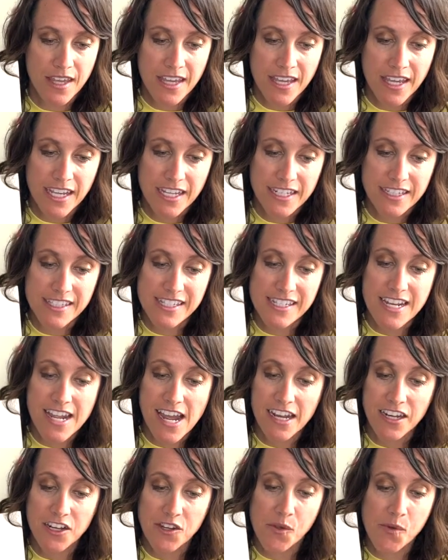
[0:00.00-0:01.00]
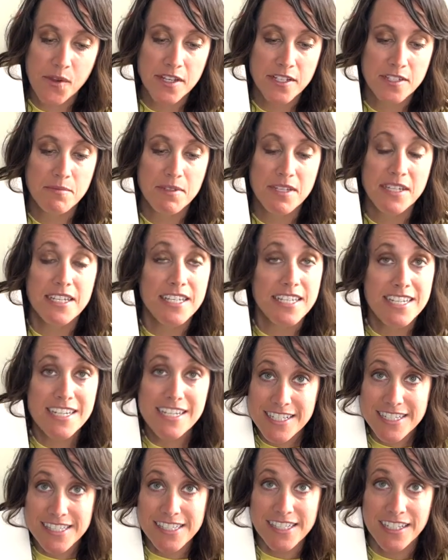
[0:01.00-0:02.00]
It's not going to be
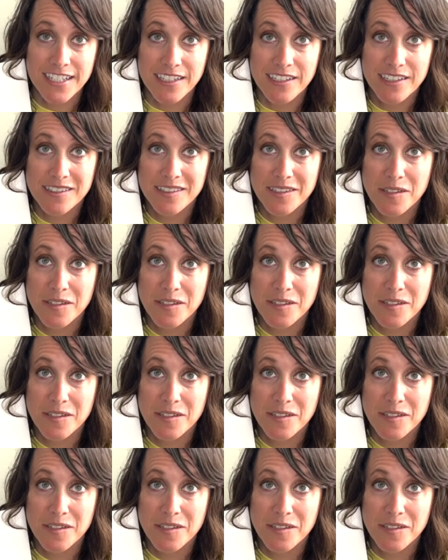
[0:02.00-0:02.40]
easy,